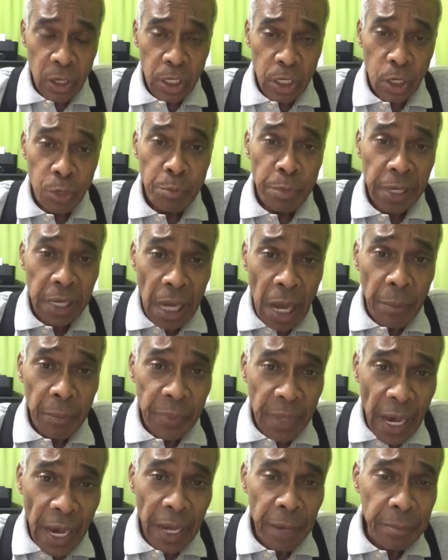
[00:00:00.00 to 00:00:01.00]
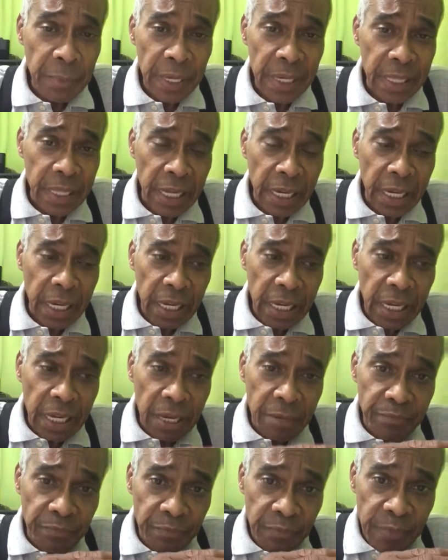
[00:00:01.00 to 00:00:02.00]
You become diabetic
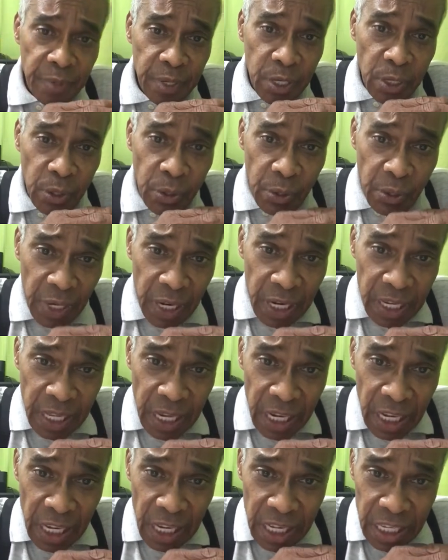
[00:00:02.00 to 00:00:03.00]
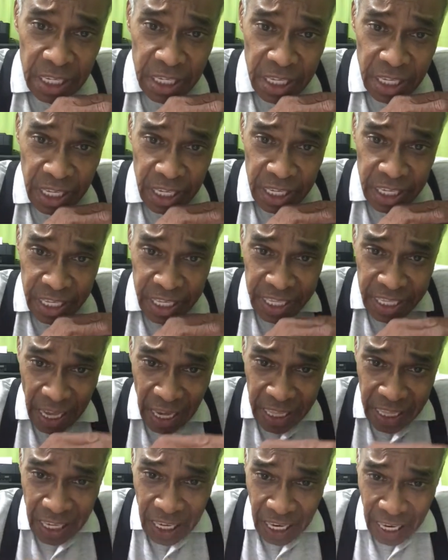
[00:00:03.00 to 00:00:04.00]
if your reading is
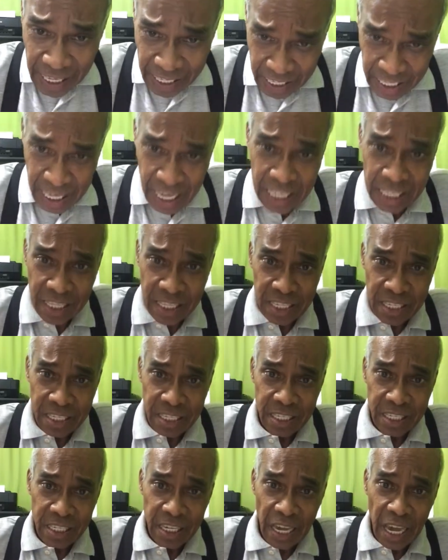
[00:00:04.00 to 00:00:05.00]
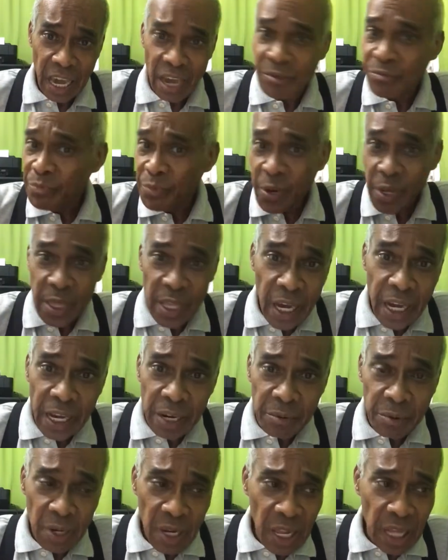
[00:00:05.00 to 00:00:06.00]
steady like that. every
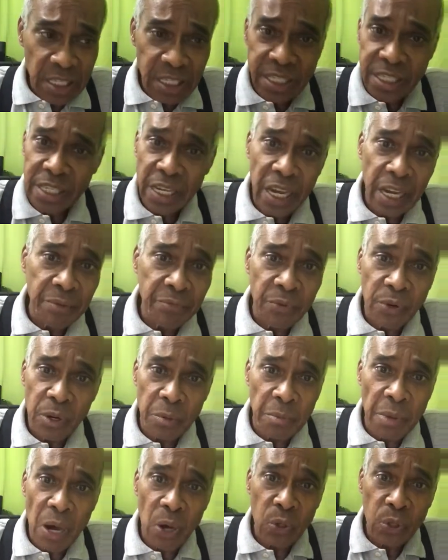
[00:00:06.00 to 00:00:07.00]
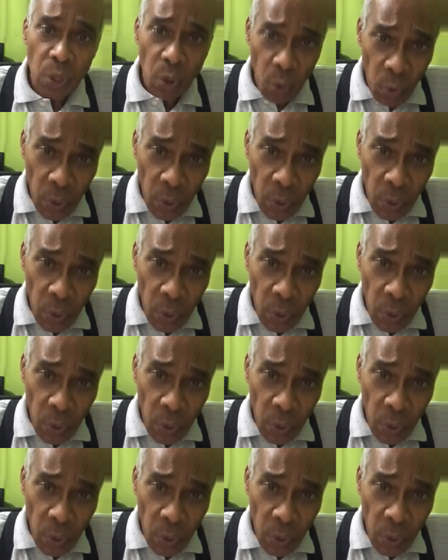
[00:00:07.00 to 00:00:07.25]
day, let's say for about a